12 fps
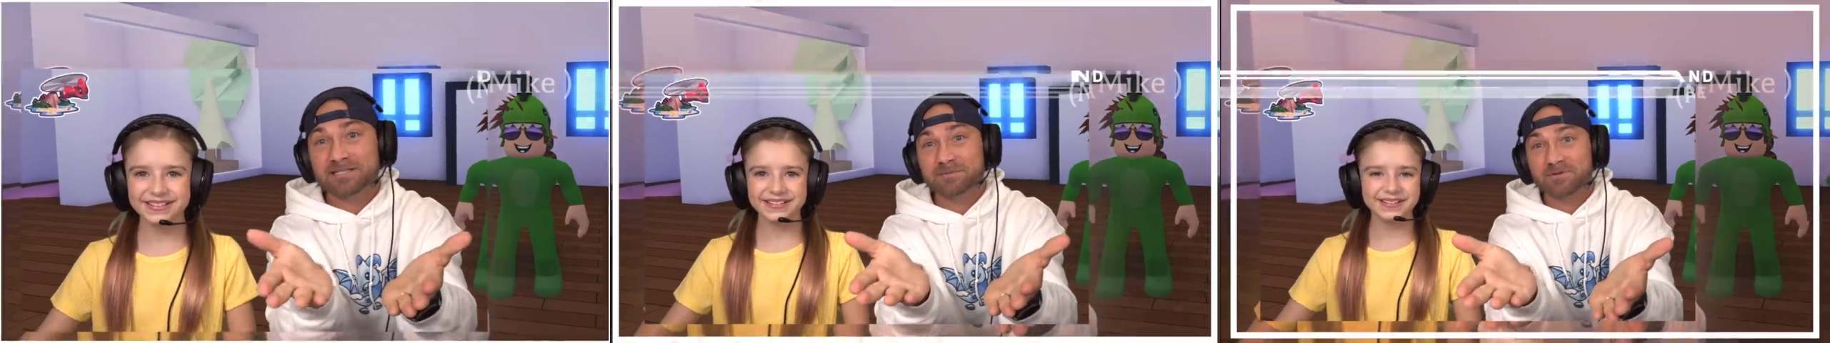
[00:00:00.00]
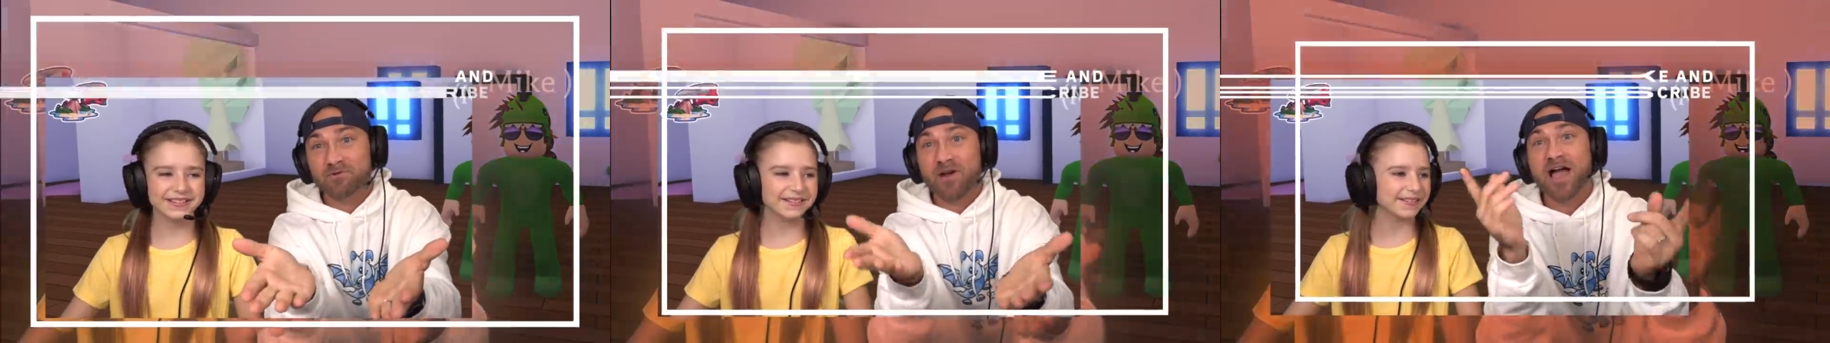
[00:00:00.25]

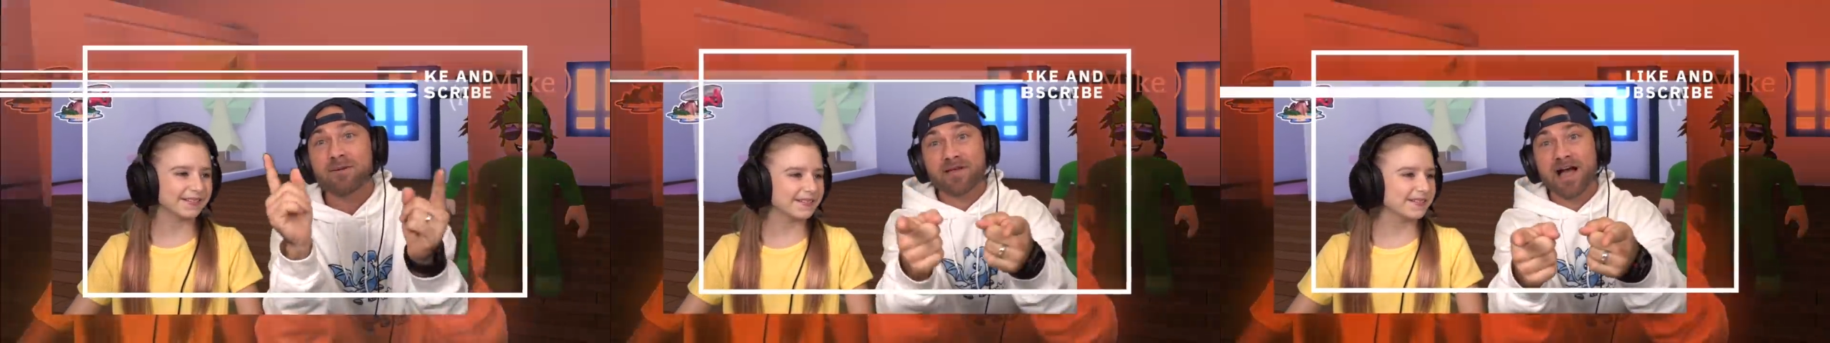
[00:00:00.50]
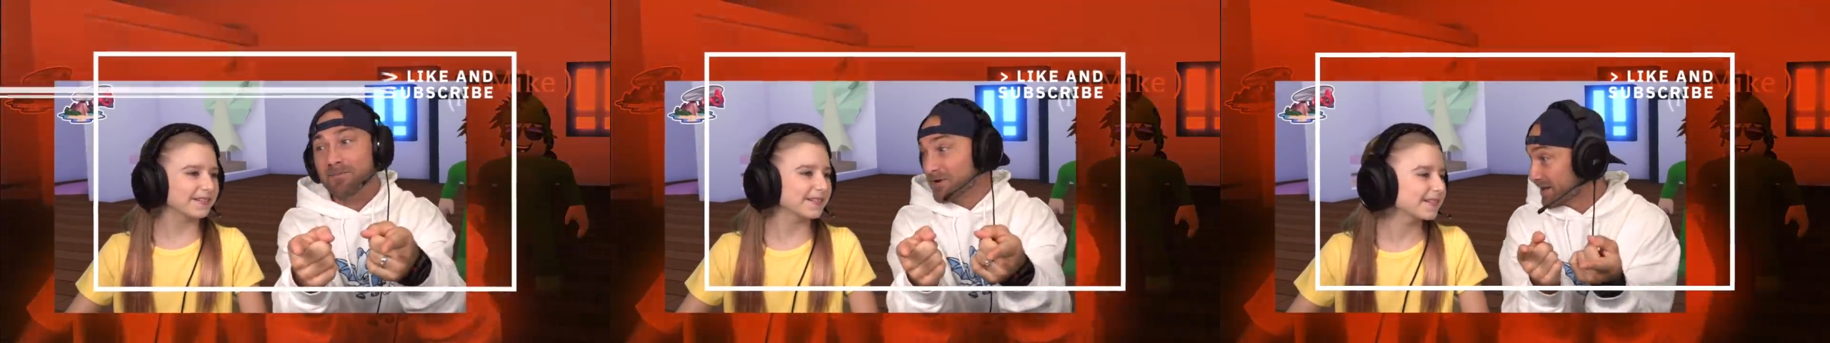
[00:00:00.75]
Speaker 1: subscribe,
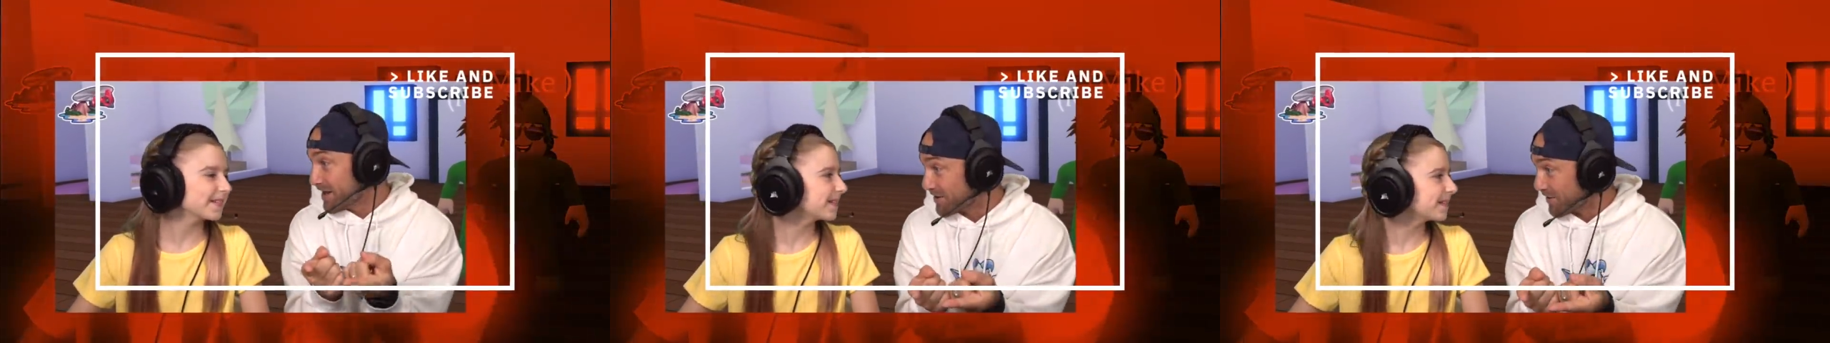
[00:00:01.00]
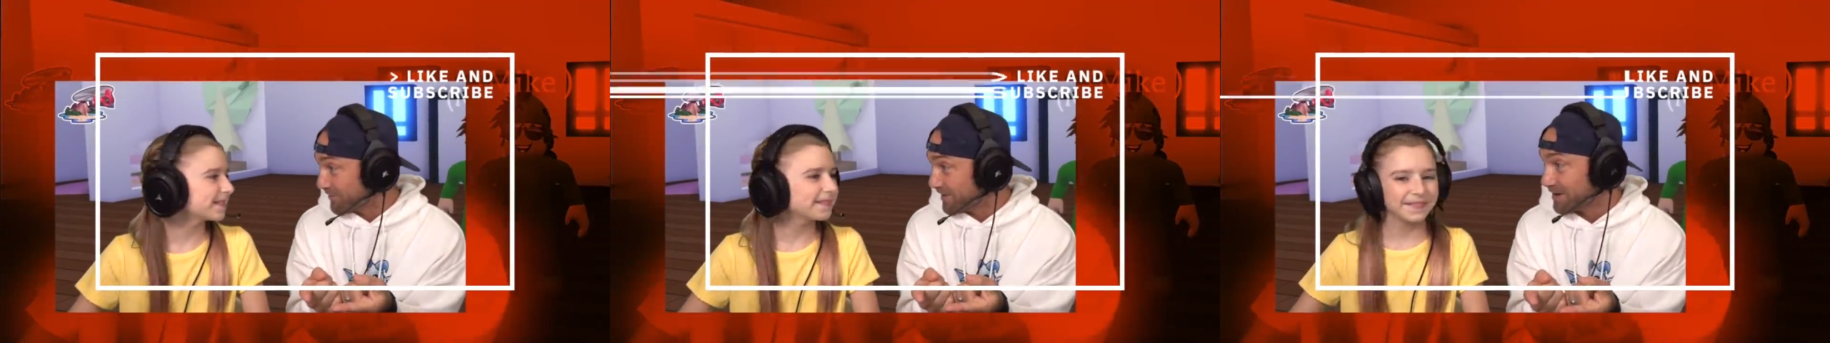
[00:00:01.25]
comment, and like our
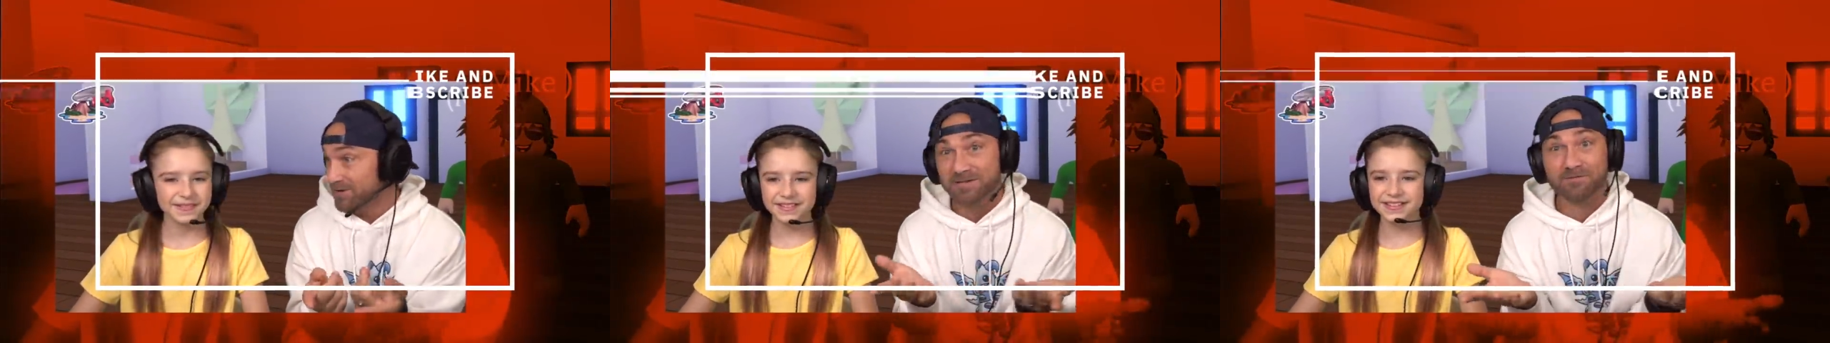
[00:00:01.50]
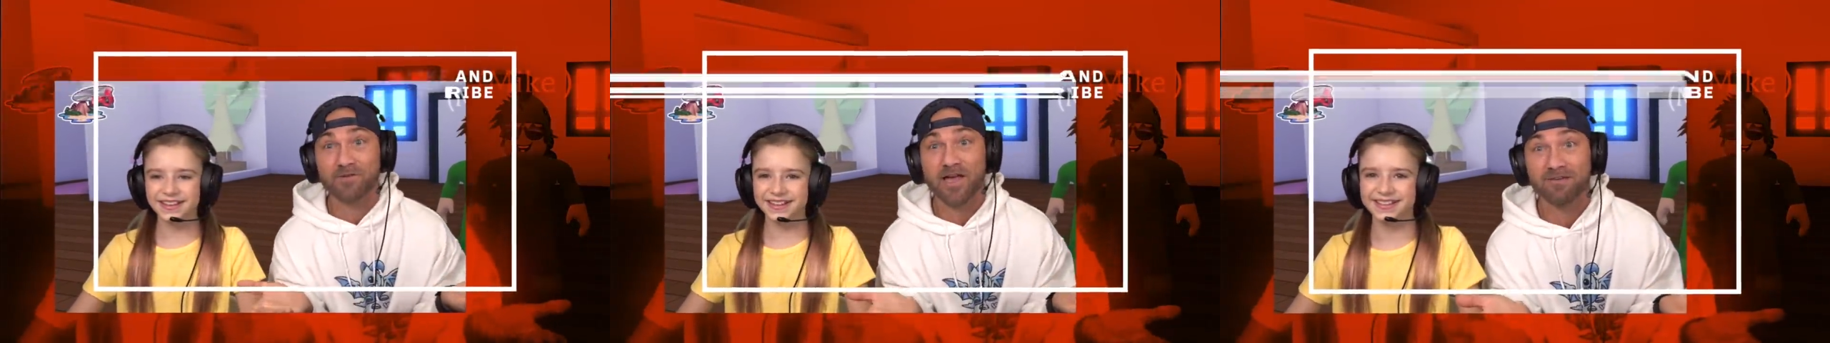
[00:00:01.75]
videos if
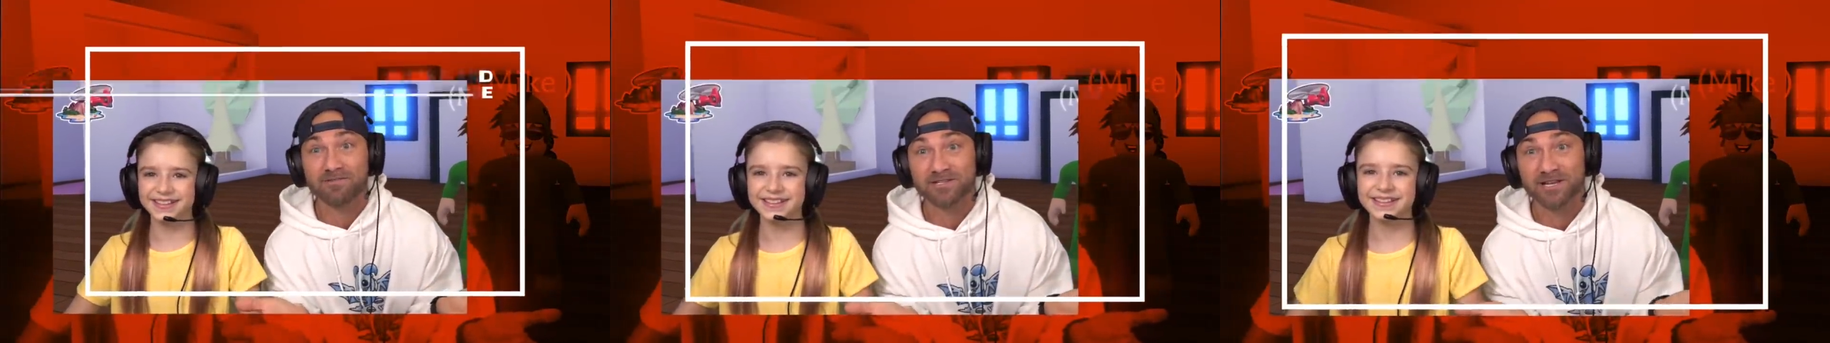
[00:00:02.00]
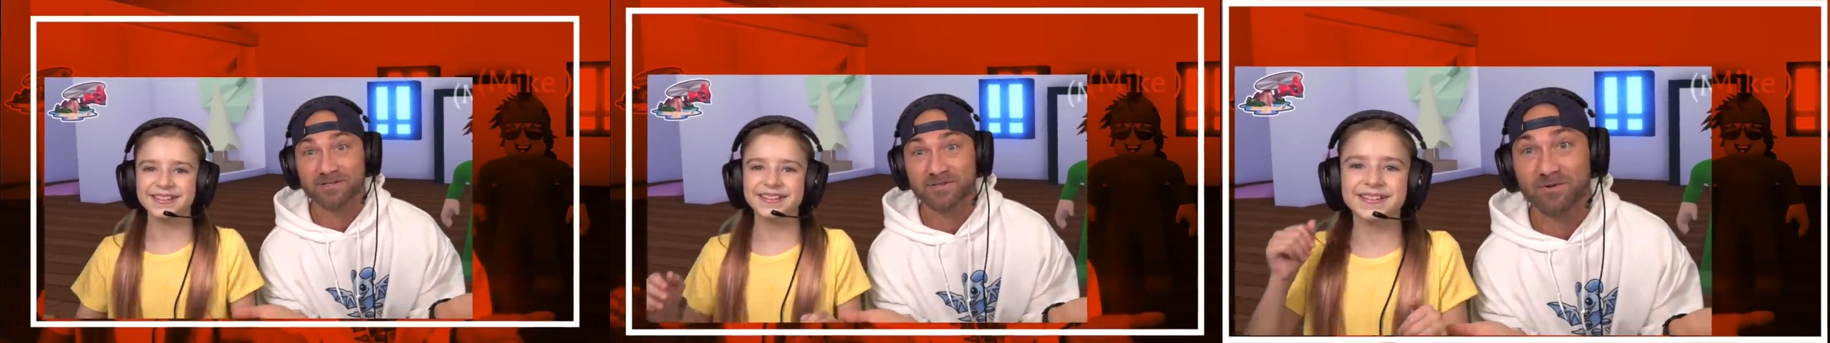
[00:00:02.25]
yes. you haven't
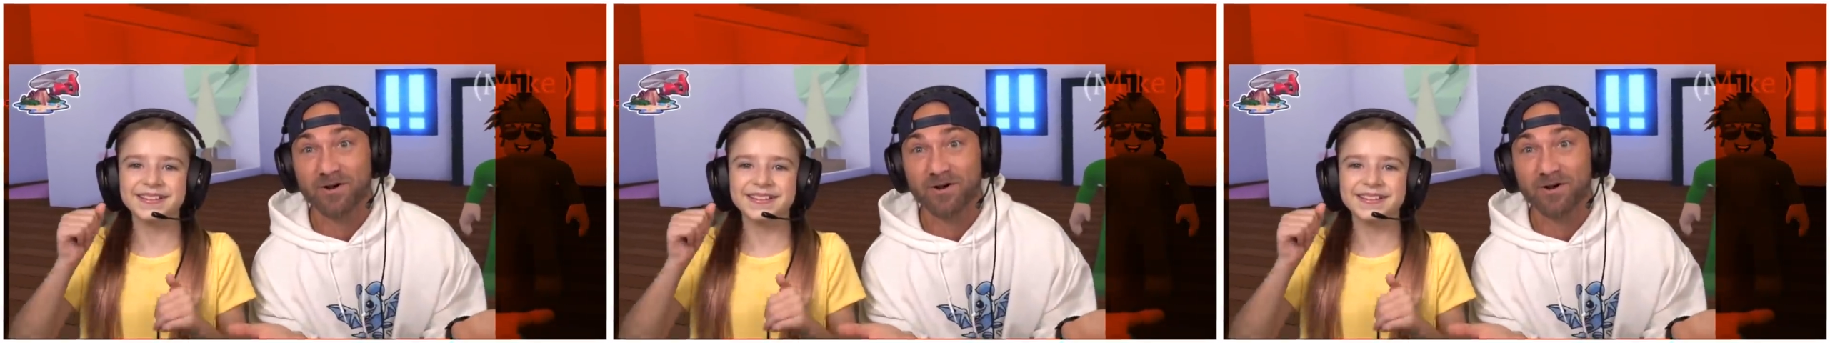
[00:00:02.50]
done so